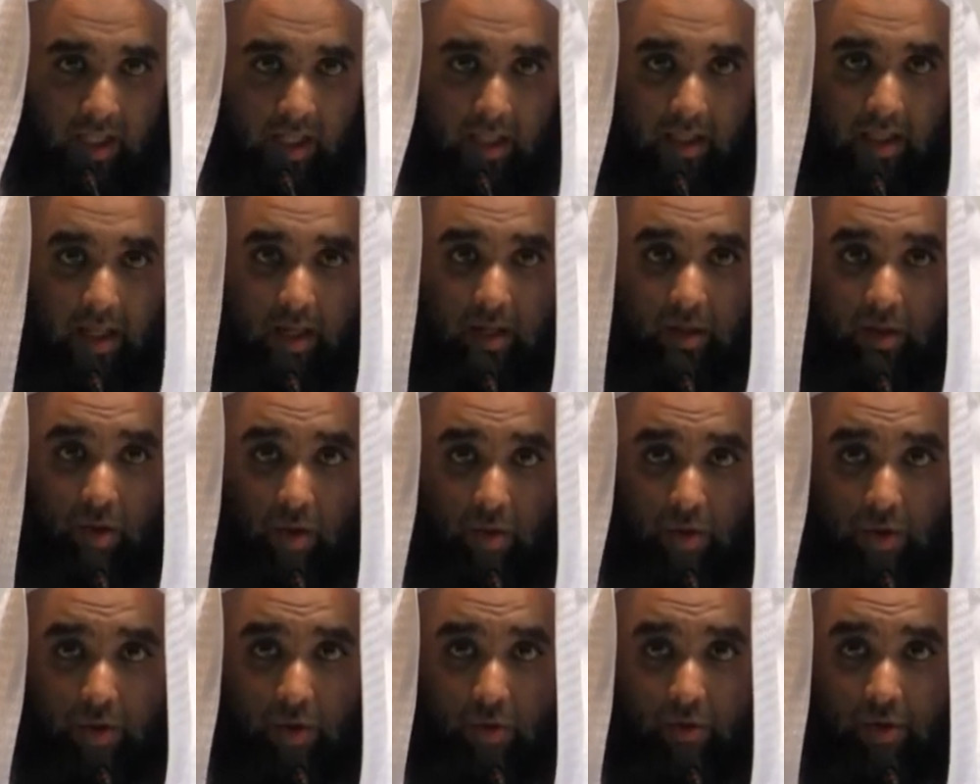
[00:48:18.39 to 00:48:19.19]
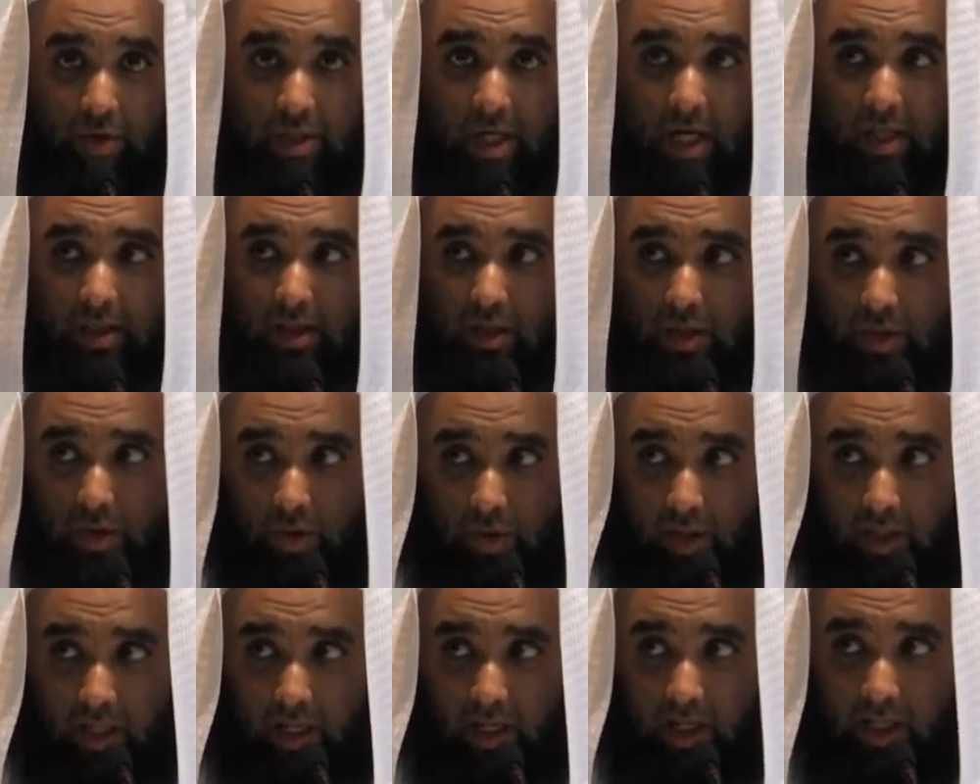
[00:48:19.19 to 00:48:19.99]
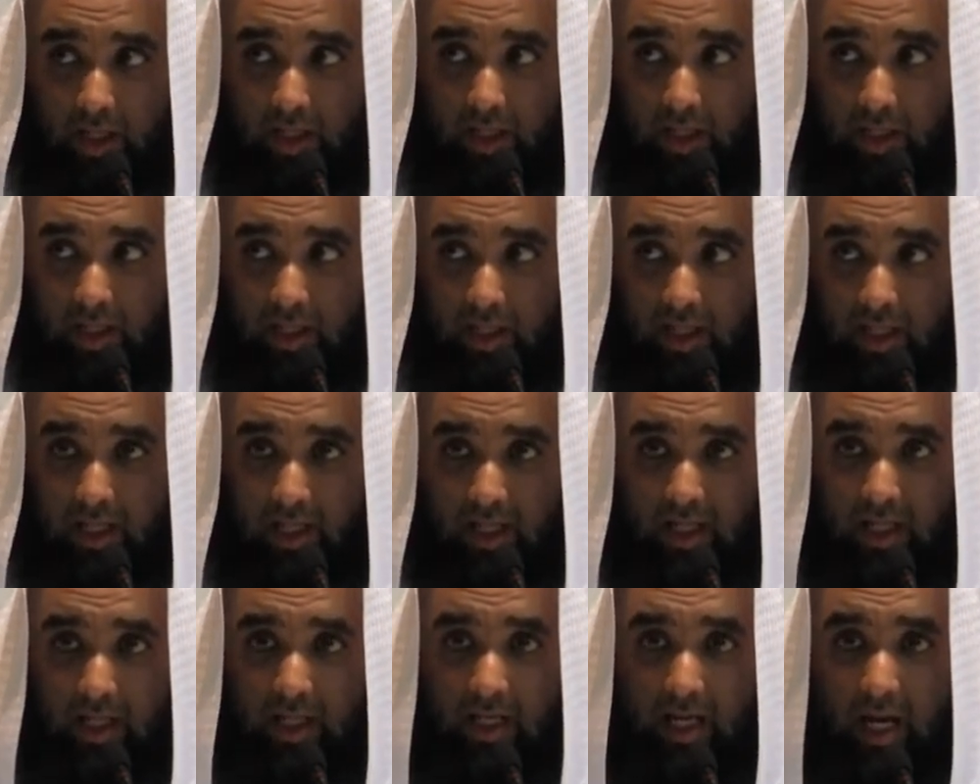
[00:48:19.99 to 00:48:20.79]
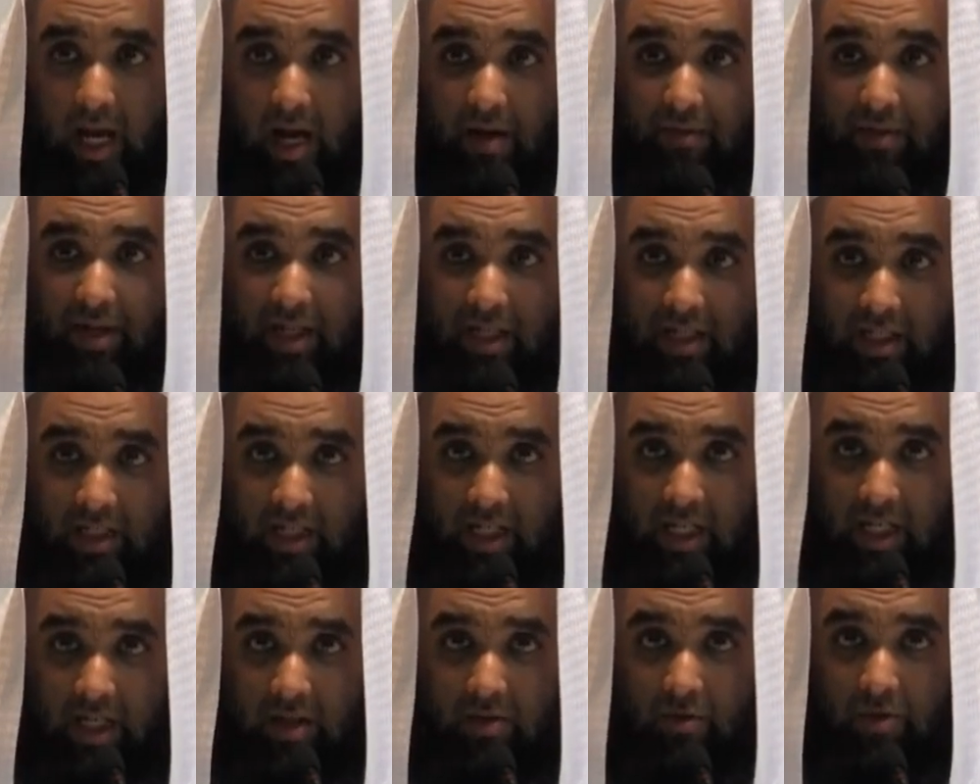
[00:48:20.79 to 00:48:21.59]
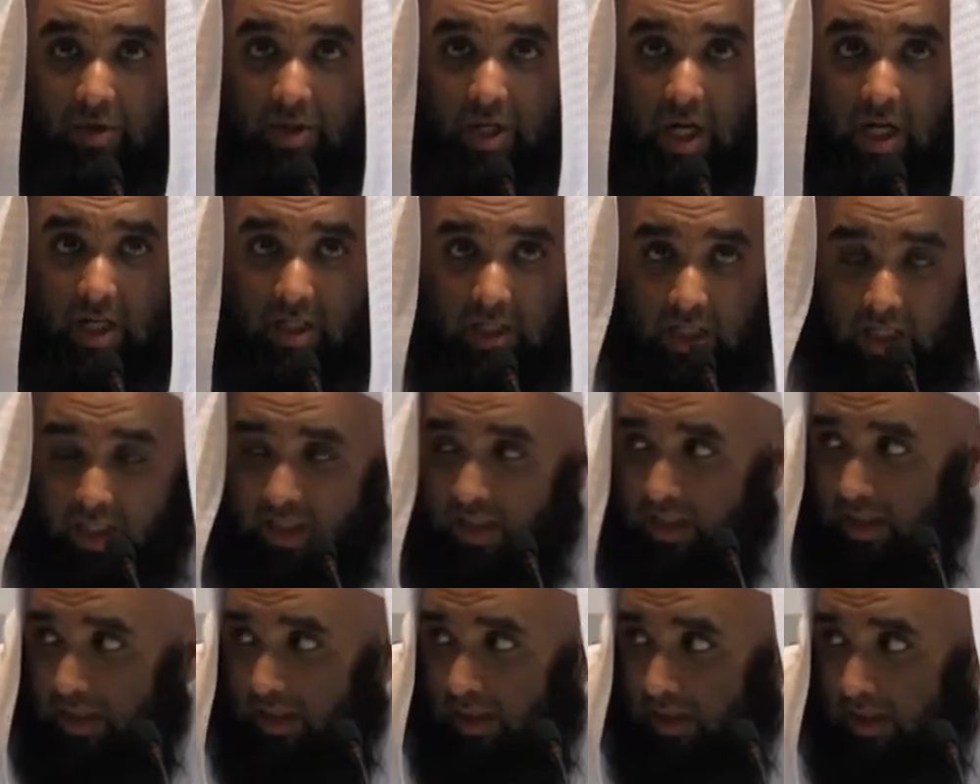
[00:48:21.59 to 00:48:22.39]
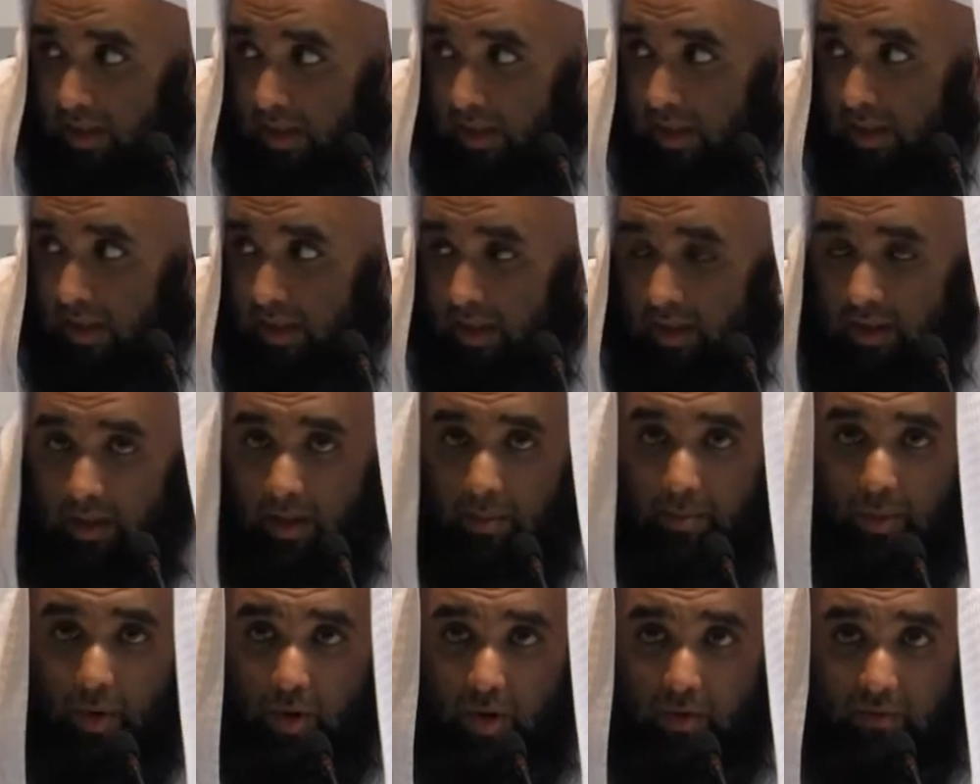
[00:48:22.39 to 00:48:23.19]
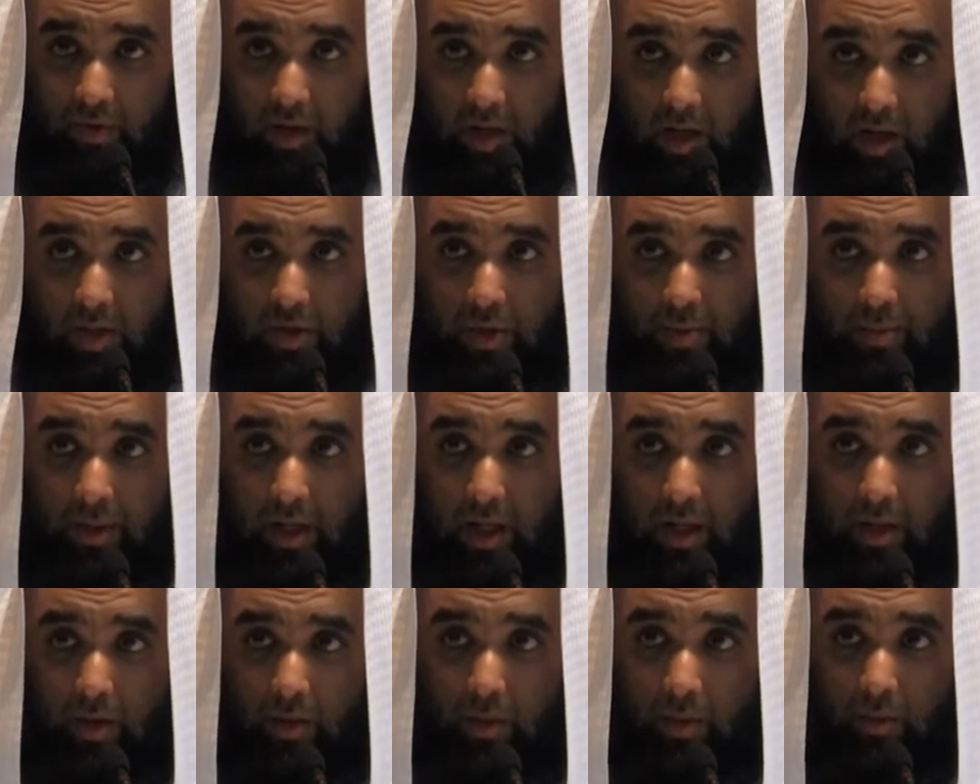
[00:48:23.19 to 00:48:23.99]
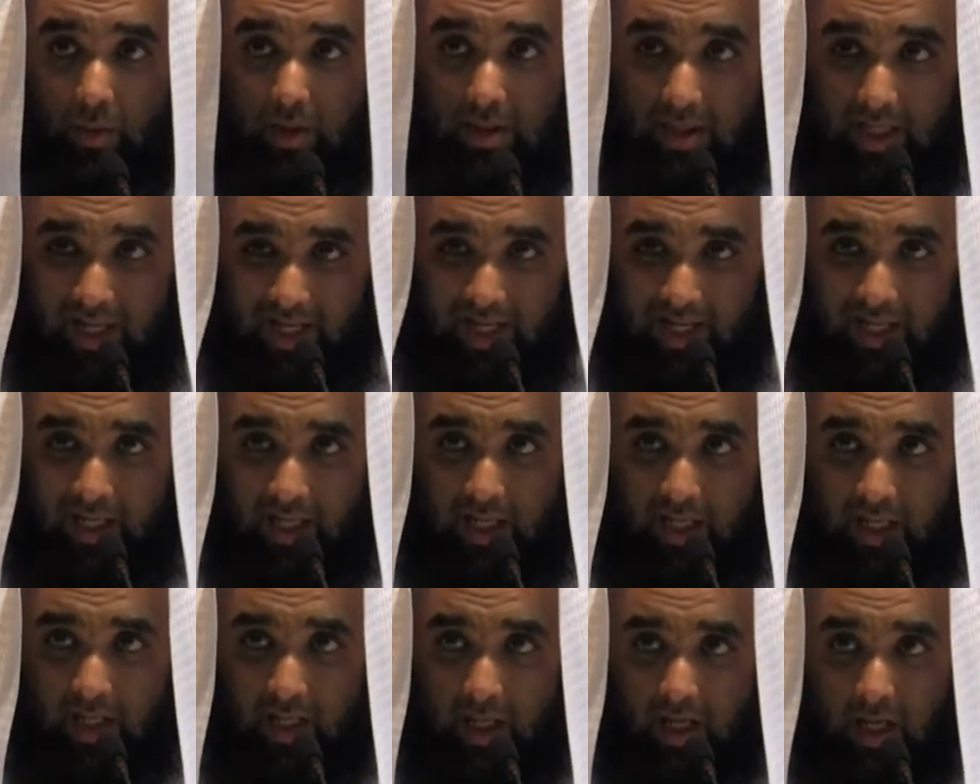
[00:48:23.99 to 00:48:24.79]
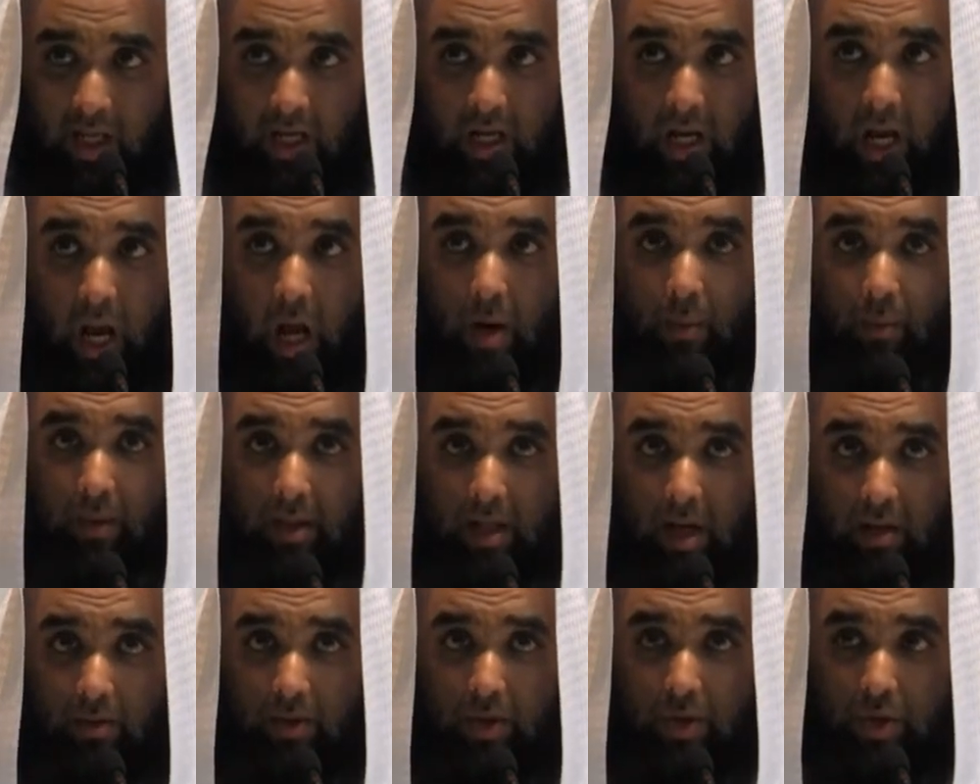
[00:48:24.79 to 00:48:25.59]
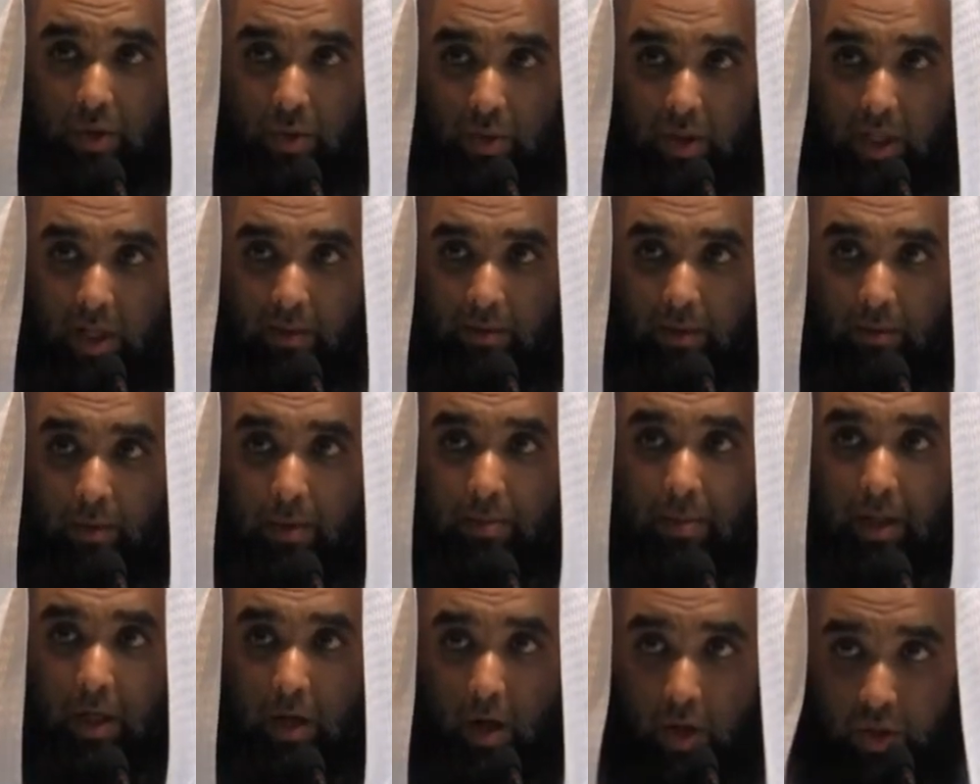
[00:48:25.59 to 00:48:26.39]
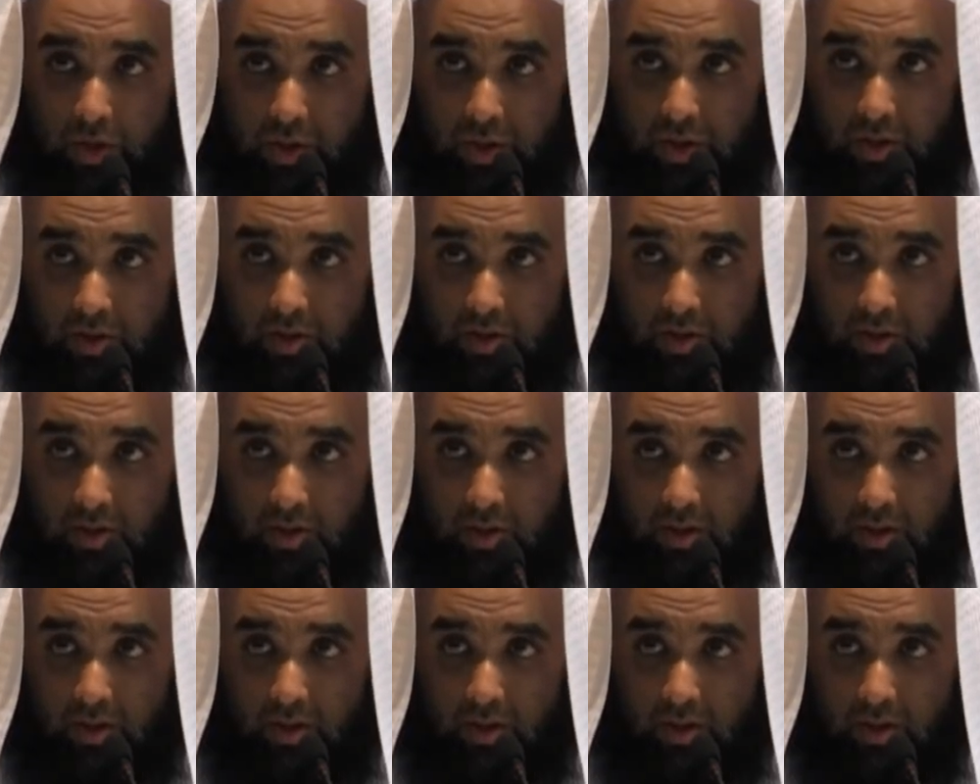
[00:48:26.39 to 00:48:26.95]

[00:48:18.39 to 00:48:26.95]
That those who reject the Sunnah have indeed rejected the book of Allah subhanahu wa ta'ala. And without the Sunnah, we would be lost.